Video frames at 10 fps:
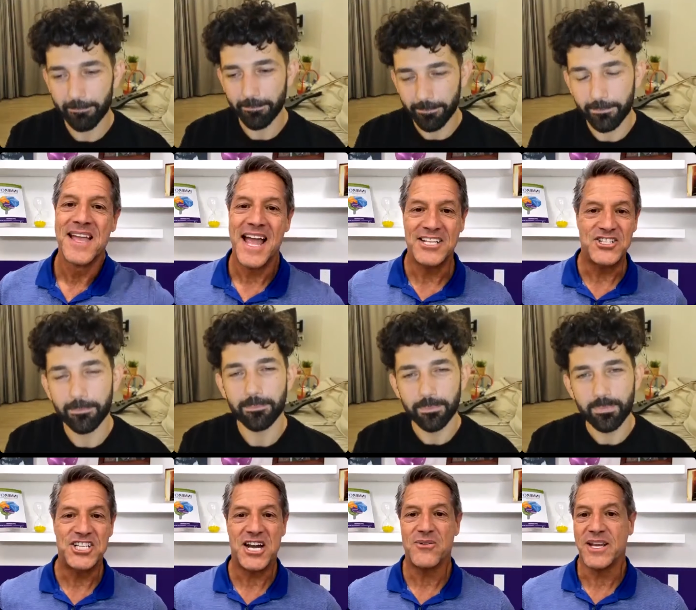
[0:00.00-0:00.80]
Speaker 1: and
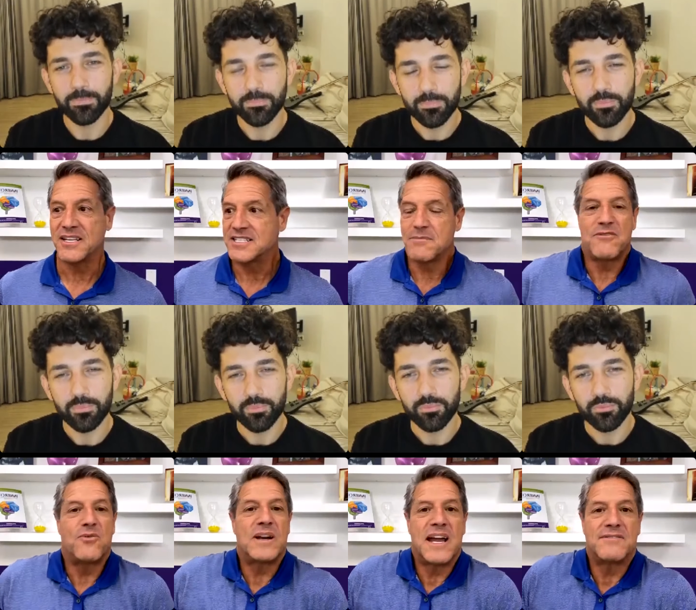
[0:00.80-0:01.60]
sharing some
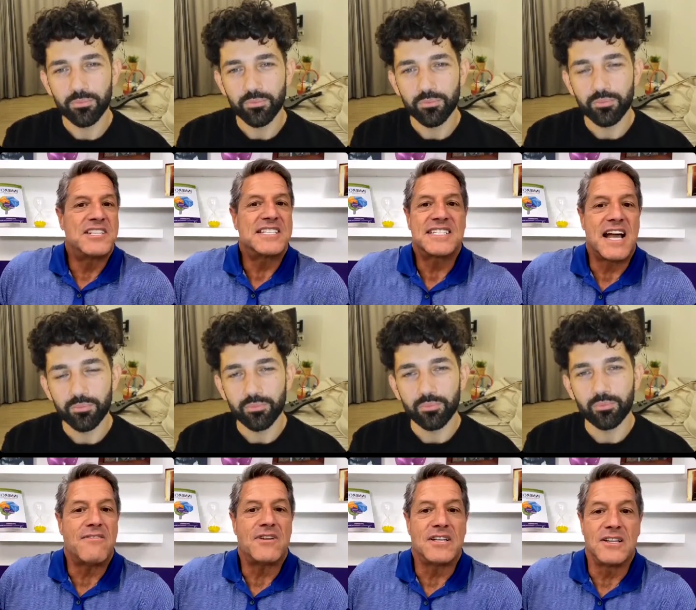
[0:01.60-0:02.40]
of what I've
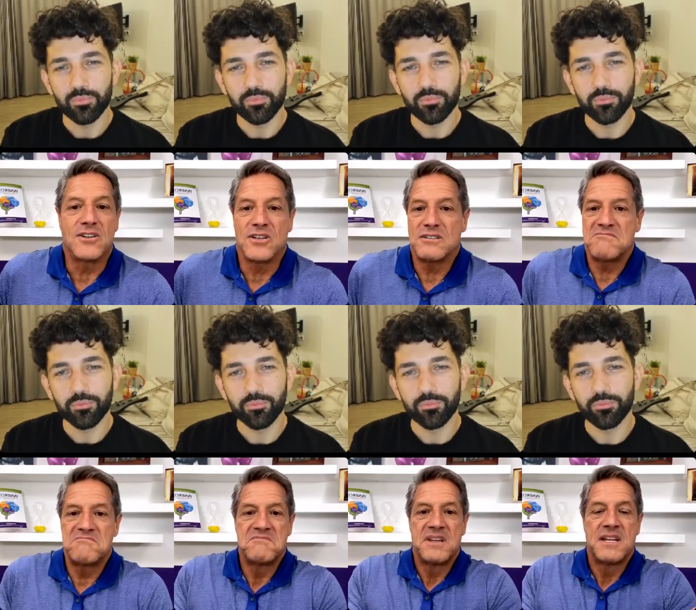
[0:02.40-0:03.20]
discovered and learned,
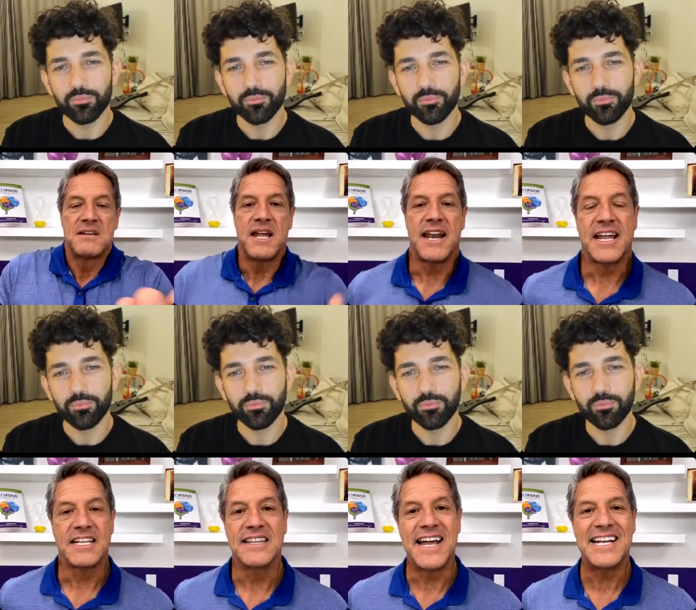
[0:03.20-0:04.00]
and I
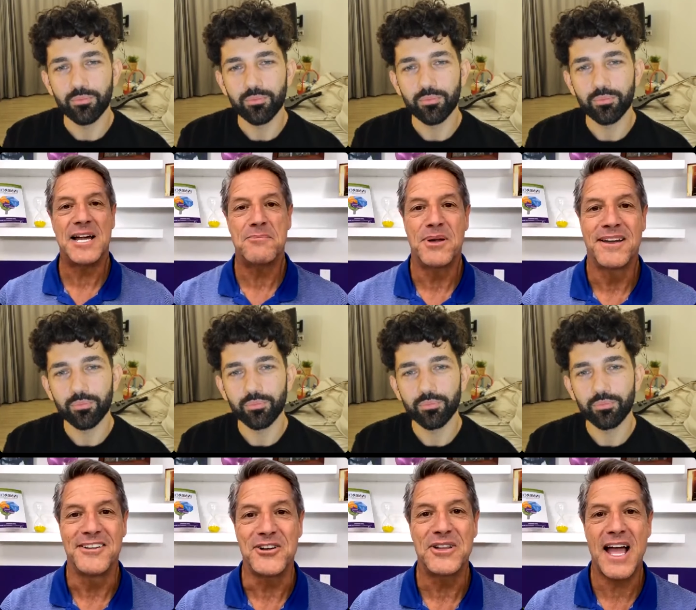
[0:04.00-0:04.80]
could light up
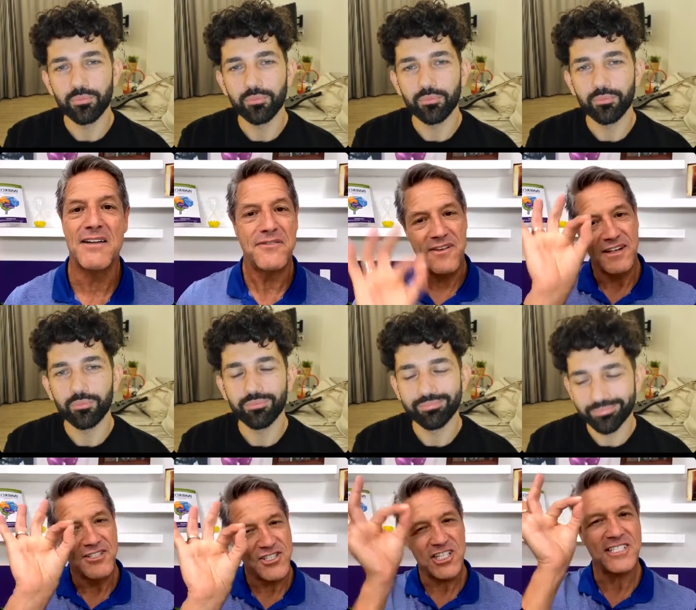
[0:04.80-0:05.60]
your life
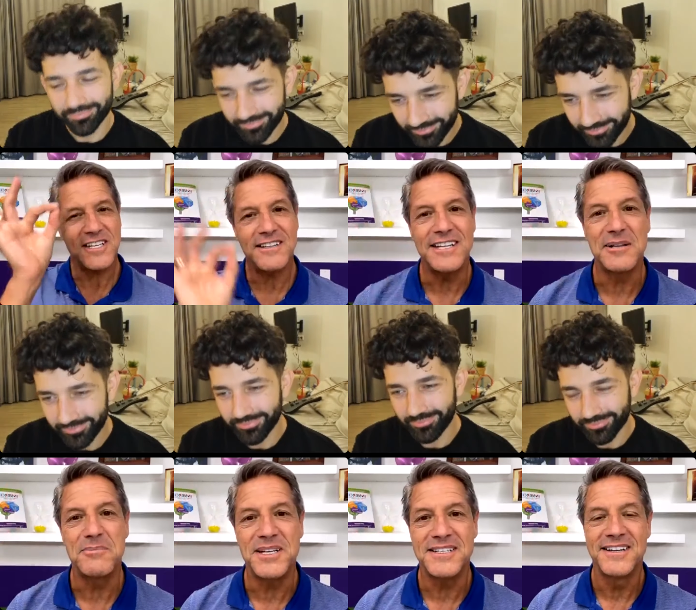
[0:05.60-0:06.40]
just a little
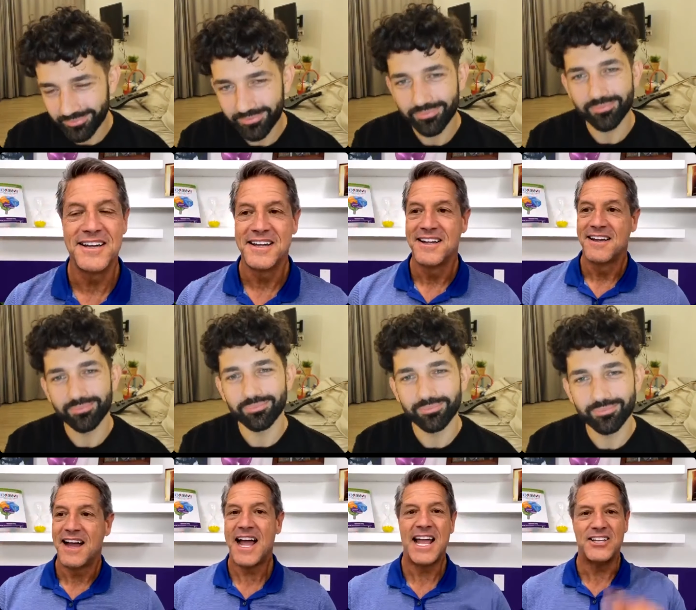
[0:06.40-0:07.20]
bit
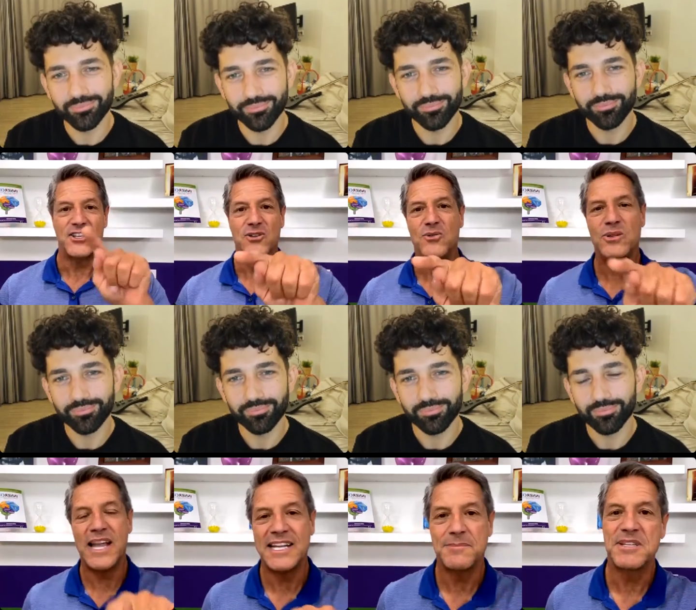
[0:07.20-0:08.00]
uh, and you
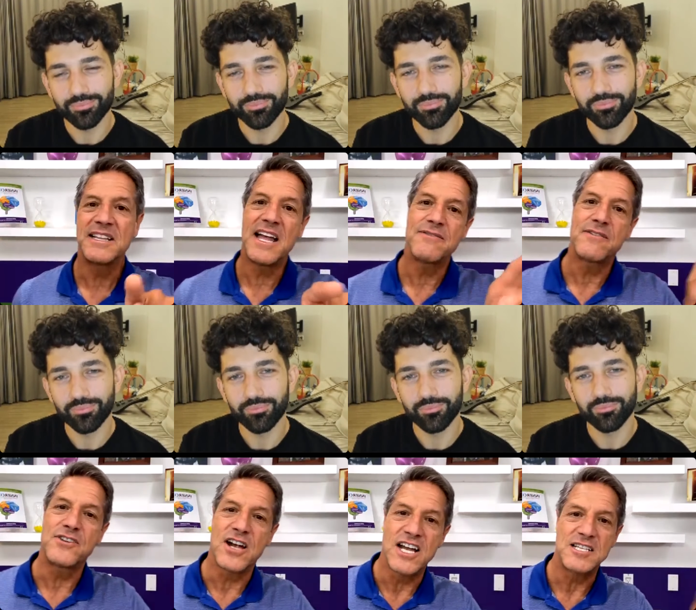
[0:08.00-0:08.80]
light up the life
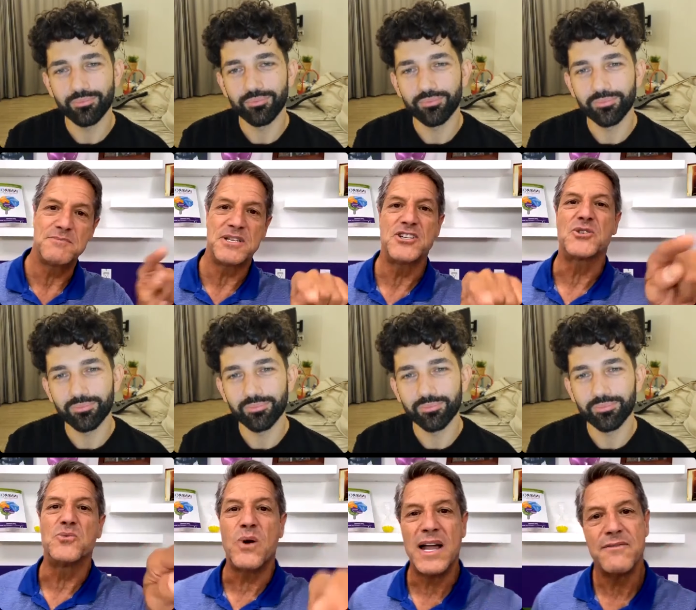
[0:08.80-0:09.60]
of your husband,
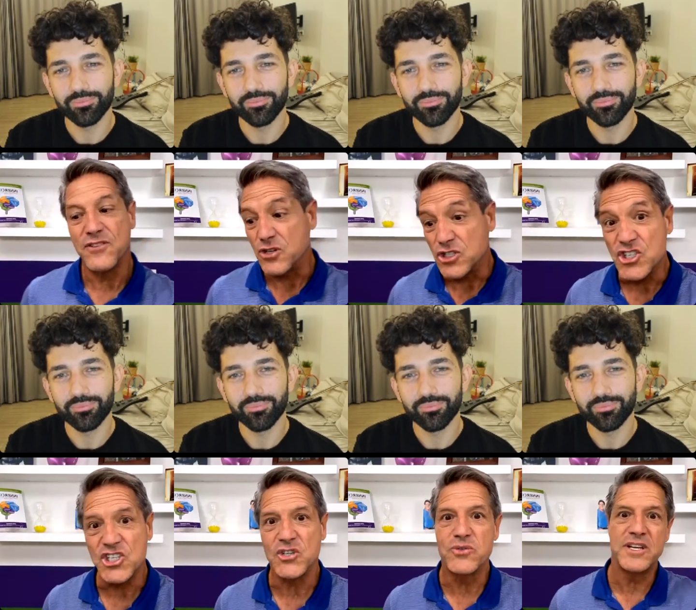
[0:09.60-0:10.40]
your wife, your
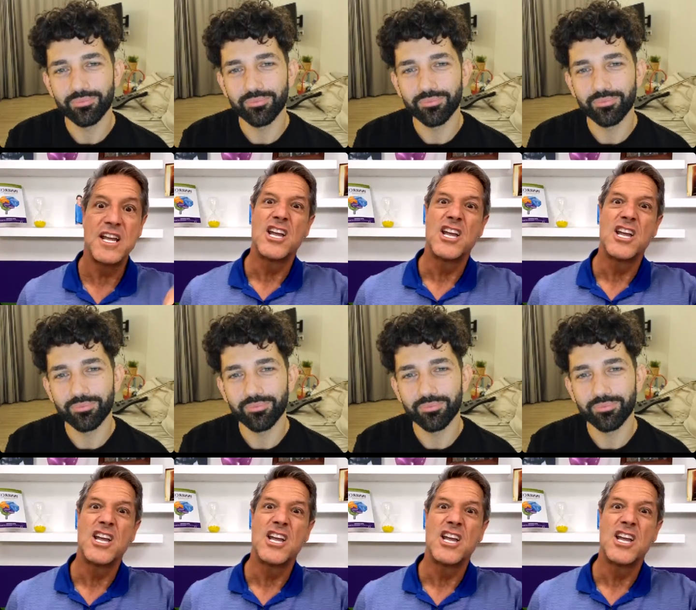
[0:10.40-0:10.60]
children,